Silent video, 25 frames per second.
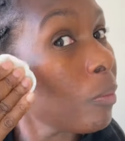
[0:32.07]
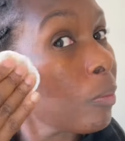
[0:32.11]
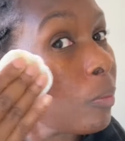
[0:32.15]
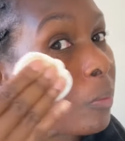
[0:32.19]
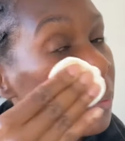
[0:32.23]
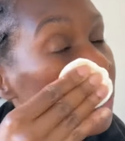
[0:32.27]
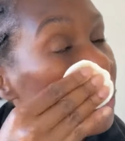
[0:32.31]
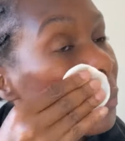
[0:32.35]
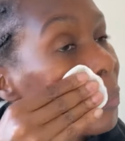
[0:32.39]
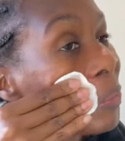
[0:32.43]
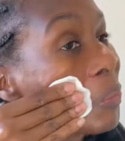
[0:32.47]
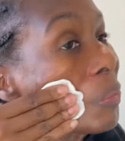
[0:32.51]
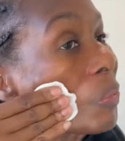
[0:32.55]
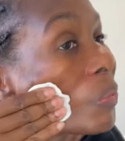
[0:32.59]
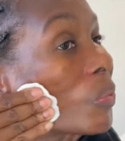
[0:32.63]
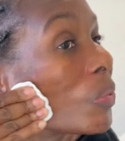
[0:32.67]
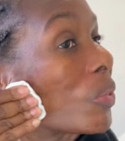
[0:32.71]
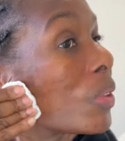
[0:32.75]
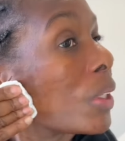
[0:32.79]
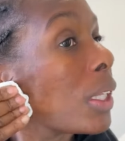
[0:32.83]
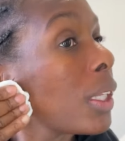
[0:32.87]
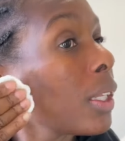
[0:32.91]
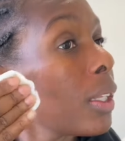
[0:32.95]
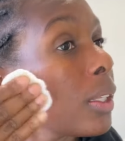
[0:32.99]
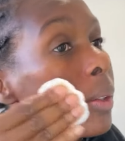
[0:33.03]
and
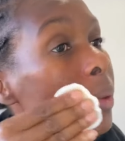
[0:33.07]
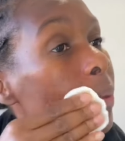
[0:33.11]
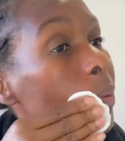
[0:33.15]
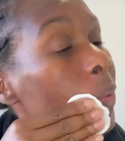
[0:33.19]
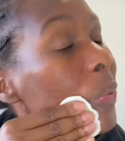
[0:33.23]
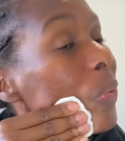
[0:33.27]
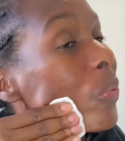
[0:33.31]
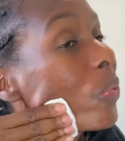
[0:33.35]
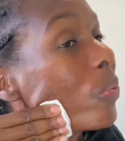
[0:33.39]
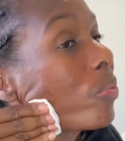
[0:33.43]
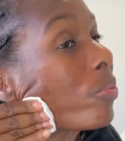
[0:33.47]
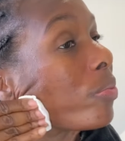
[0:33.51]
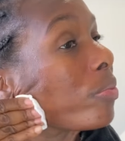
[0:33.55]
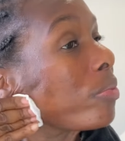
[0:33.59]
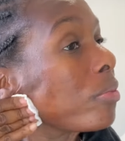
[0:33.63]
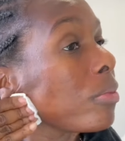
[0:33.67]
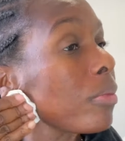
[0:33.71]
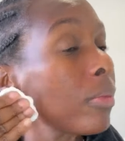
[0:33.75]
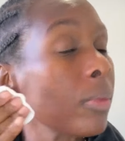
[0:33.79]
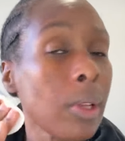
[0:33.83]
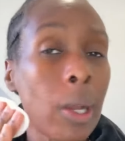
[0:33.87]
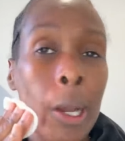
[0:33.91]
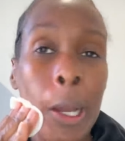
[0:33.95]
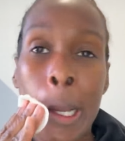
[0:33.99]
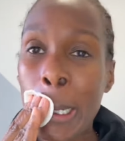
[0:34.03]
hopefully by then the pad
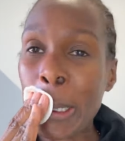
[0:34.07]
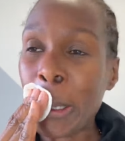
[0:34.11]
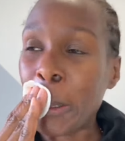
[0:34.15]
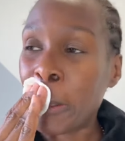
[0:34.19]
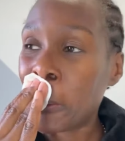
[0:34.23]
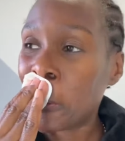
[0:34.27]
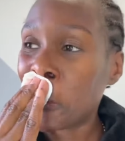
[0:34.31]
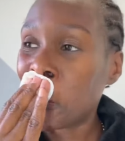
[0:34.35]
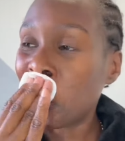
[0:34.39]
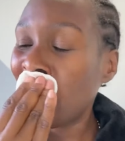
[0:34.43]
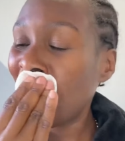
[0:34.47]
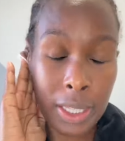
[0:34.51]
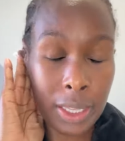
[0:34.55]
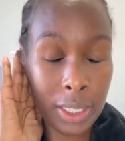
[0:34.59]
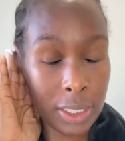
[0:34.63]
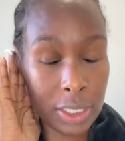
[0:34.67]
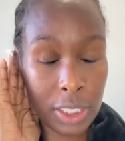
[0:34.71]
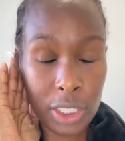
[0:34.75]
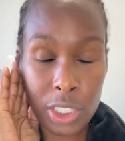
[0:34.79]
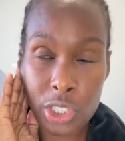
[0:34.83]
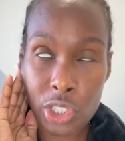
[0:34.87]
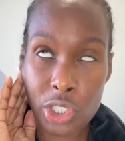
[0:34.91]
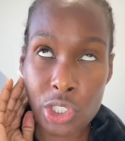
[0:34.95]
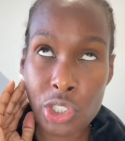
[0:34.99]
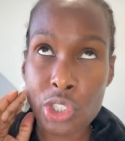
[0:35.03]
is closer to white. This
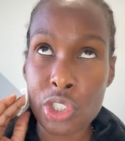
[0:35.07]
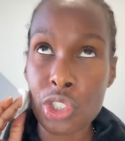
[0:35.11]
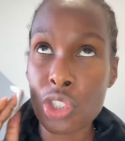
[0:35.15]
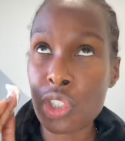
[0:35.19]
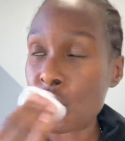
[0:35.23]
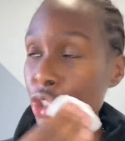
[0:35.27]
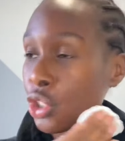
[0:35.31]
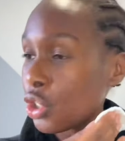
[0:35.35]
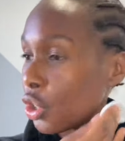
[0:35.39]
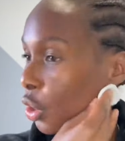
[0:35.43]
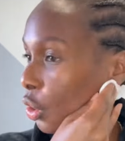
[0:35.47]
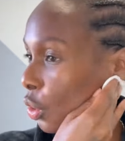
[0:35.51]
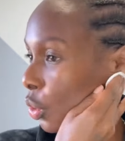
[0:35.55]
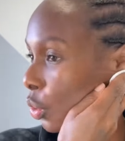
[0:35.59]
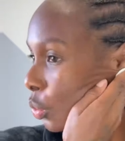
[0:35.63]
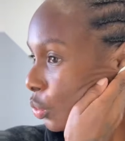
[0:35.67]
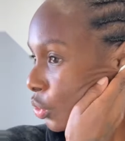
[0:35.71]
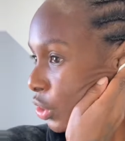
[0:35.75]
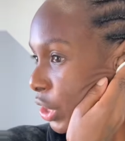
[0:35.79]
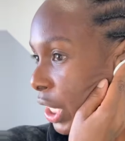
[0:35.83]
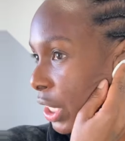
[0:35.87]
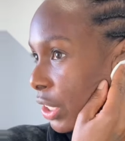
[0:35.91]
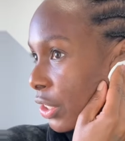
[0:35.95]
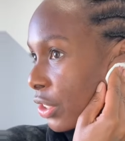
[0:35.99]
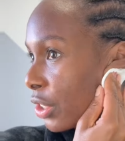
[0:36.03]
is so
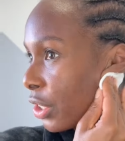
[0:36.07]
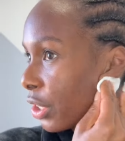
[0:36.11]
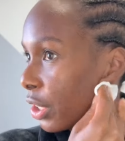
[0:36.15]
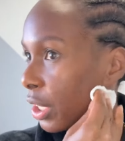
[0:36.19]
gentle.